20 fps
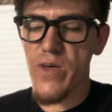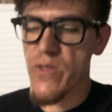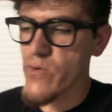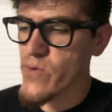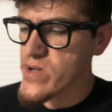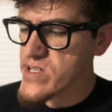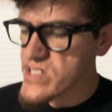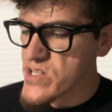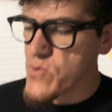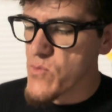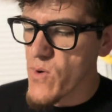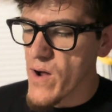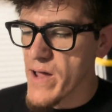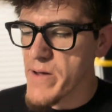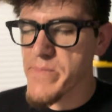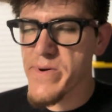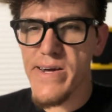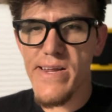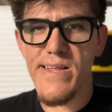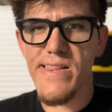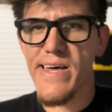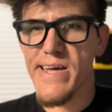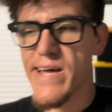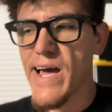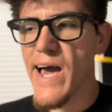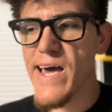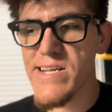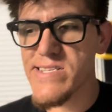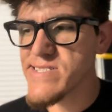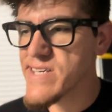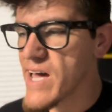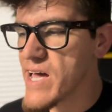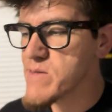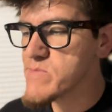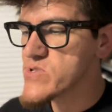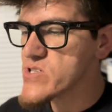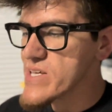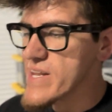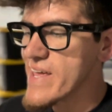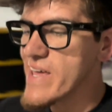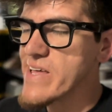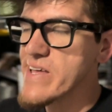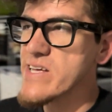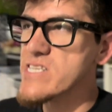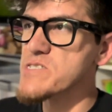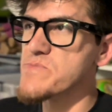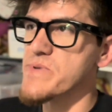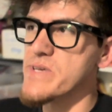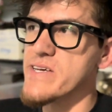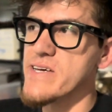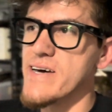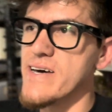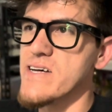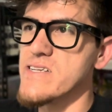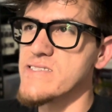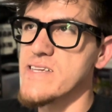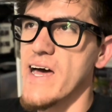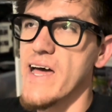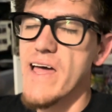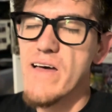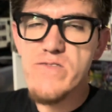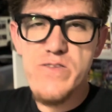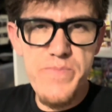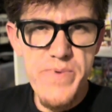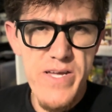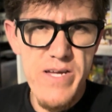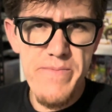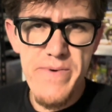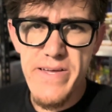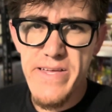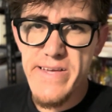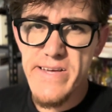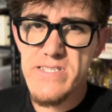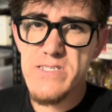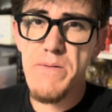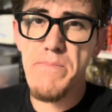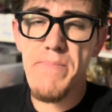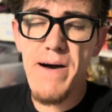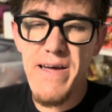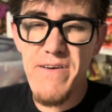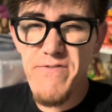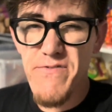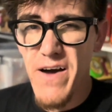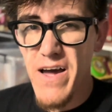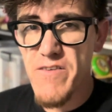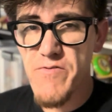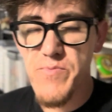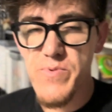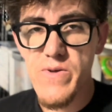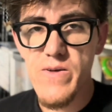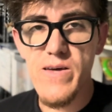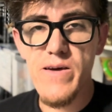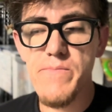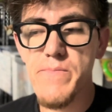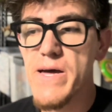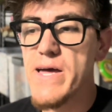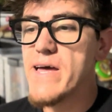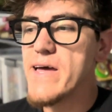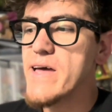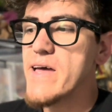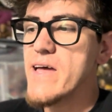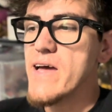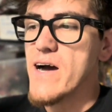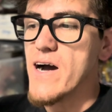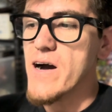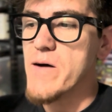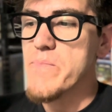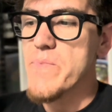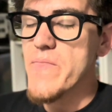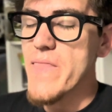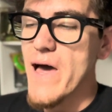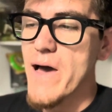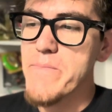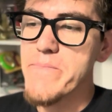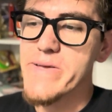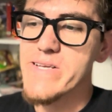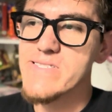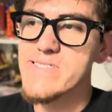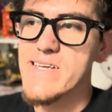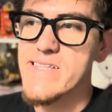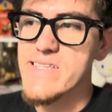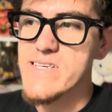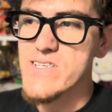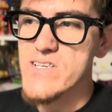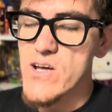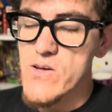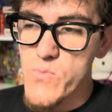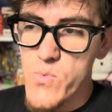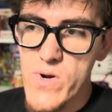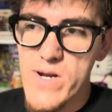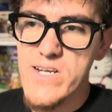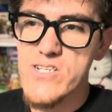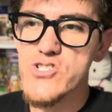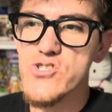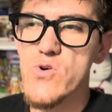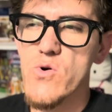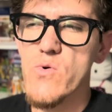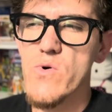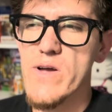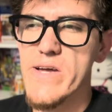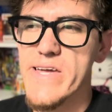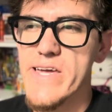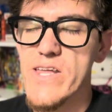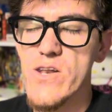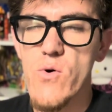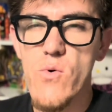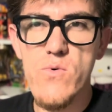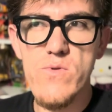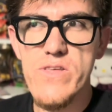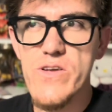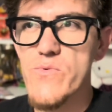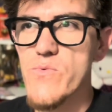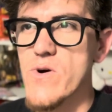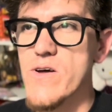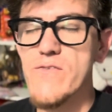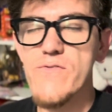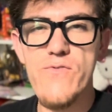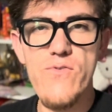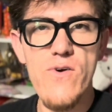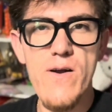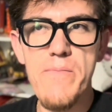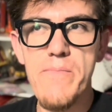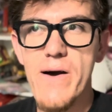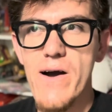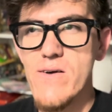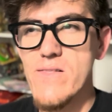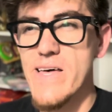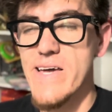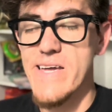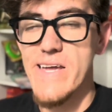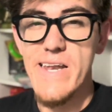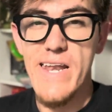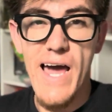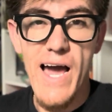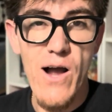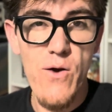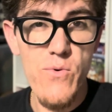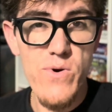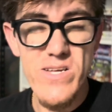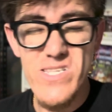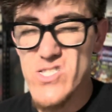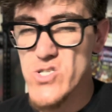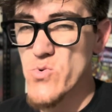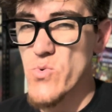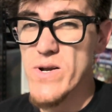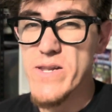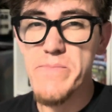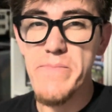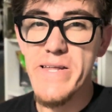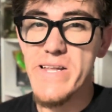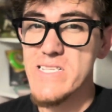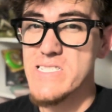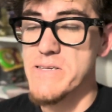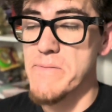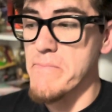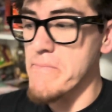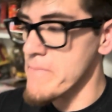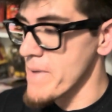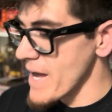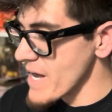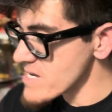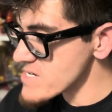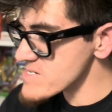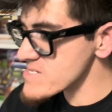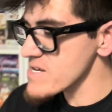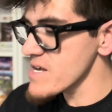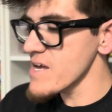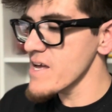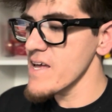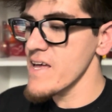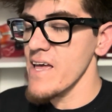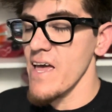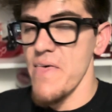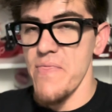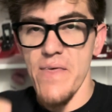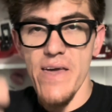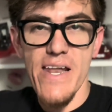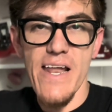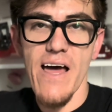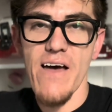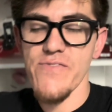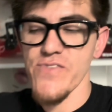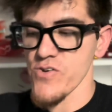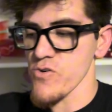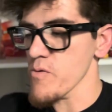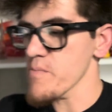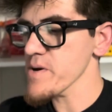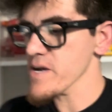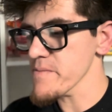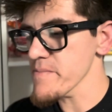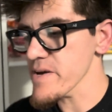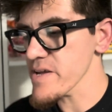the reason why I'm kind of like out of time today is because I have to pick up my kids by 5 p.m. That means that the whatnot show can only run for about like an hour and 20 minutes max. And then I have to go pick up my